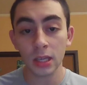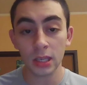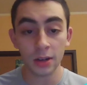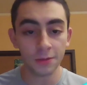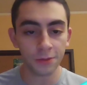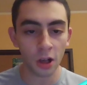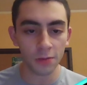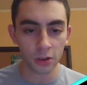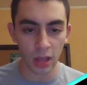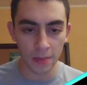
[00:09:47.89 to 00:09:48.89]
He didn't
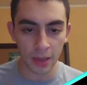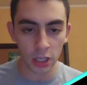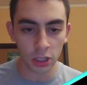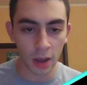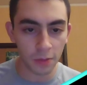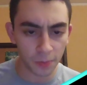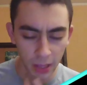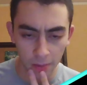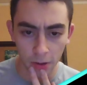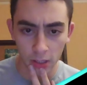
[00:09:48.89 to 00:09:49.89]
fall for that main trap of
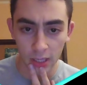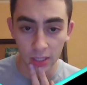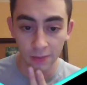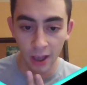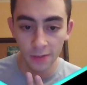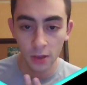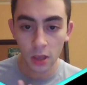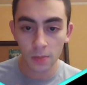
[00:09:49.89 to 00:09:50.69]
playing pawn takes e5.